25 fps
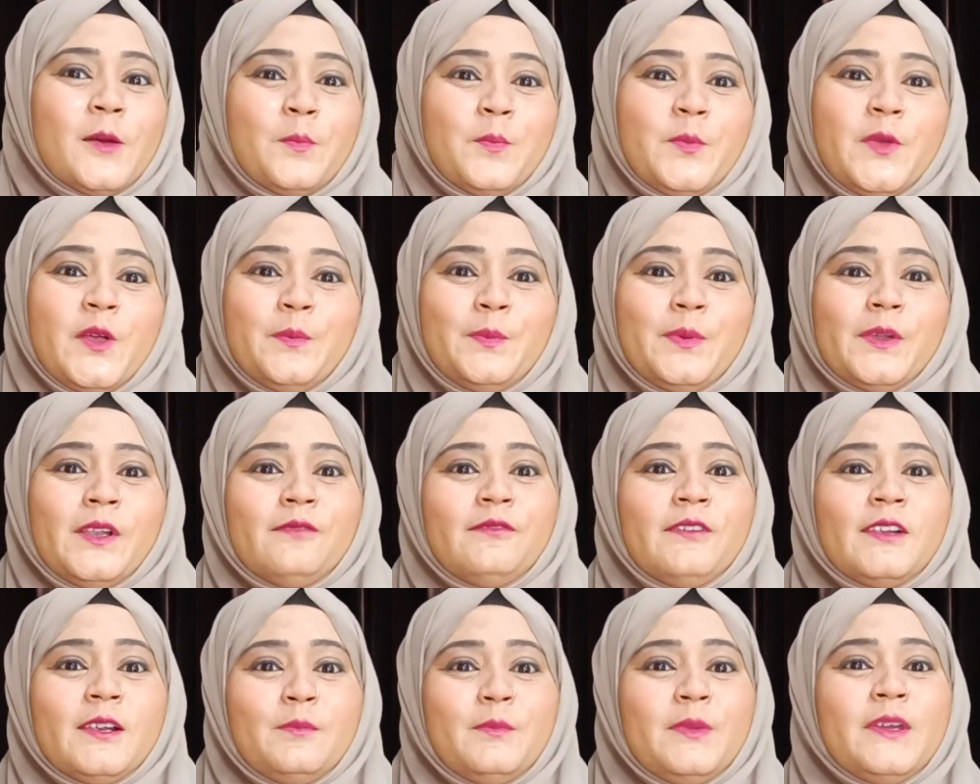people
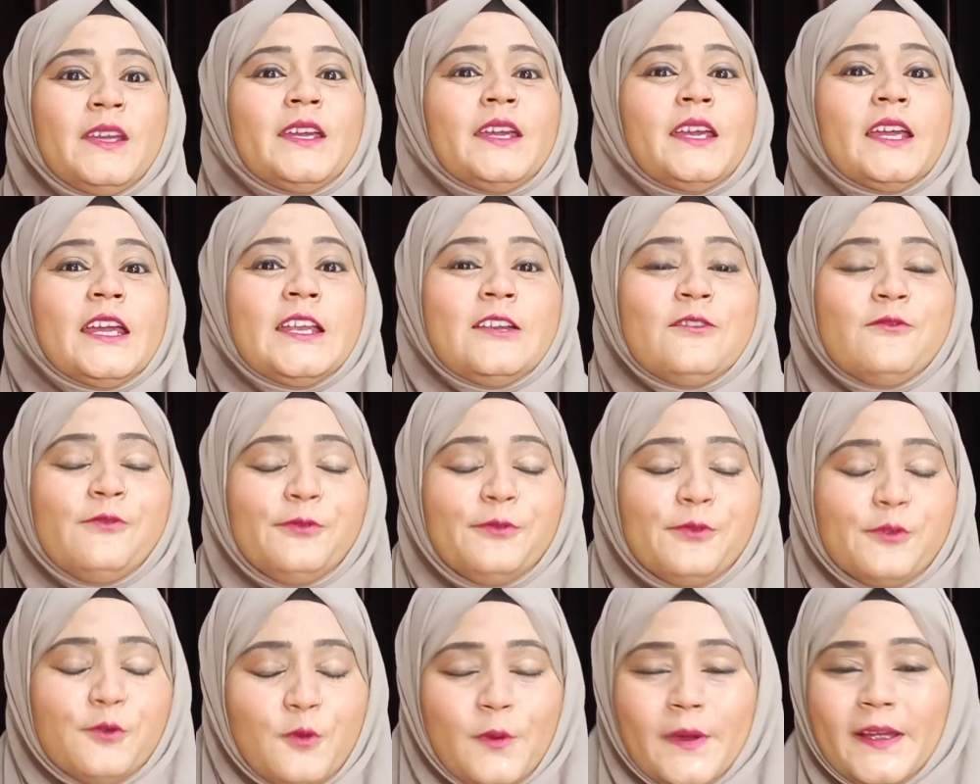will be
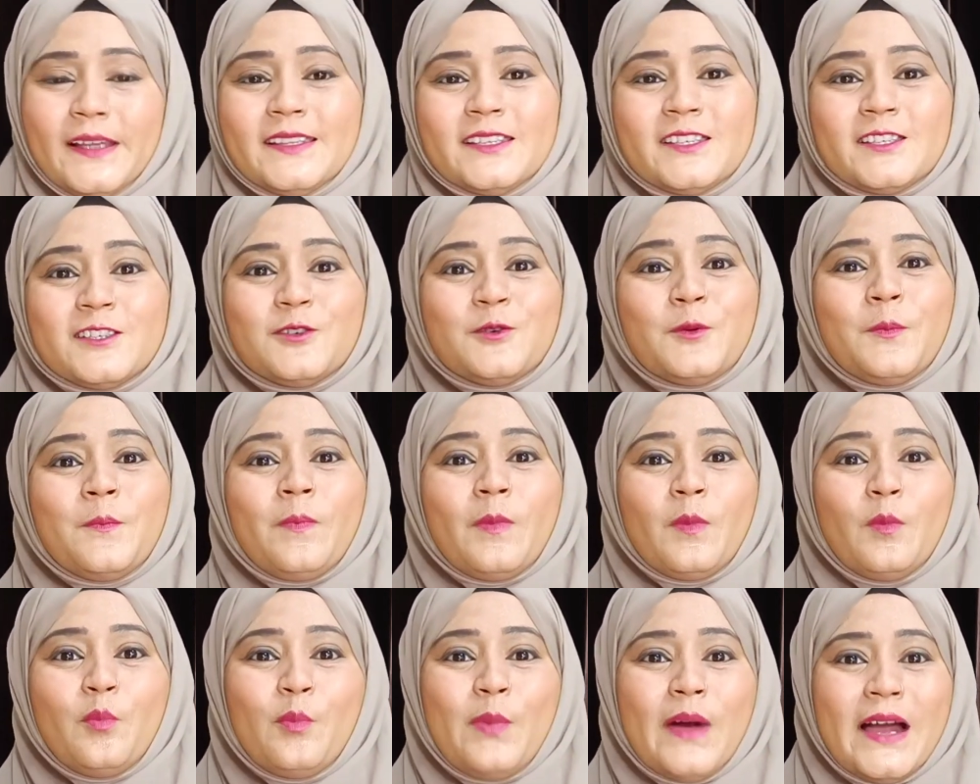influenced
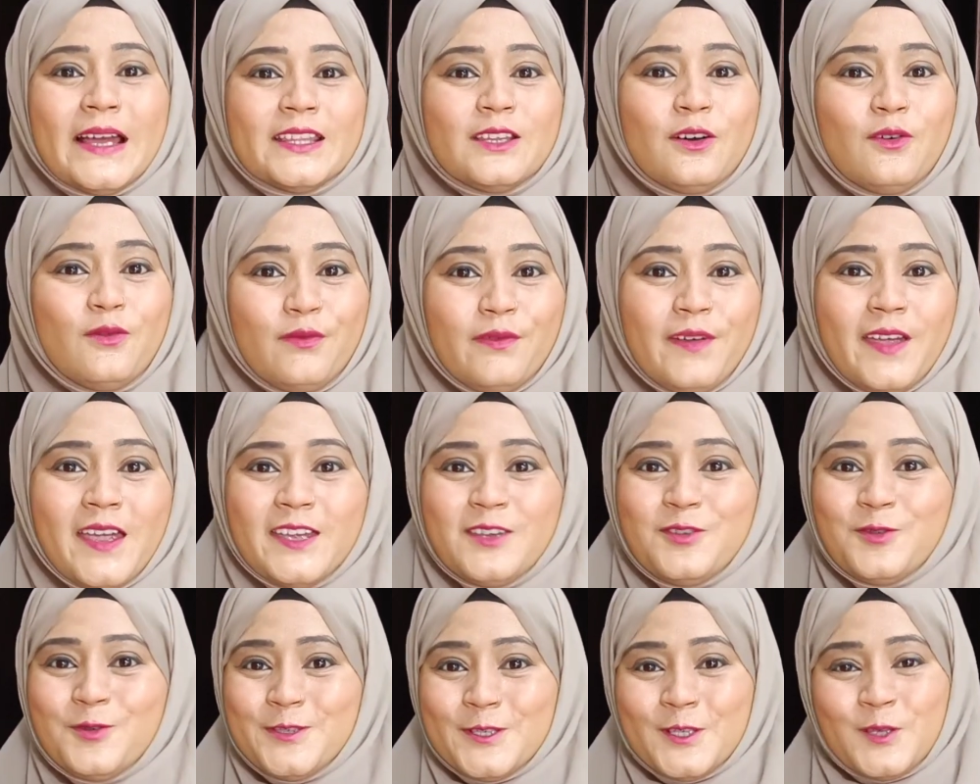by the way
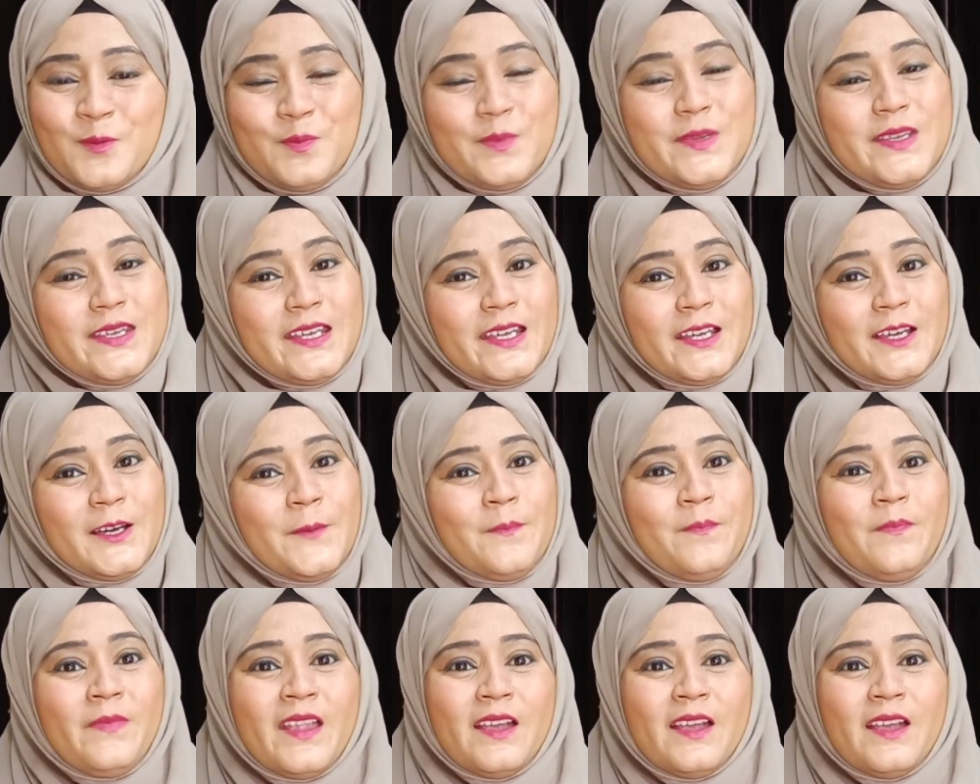you speak.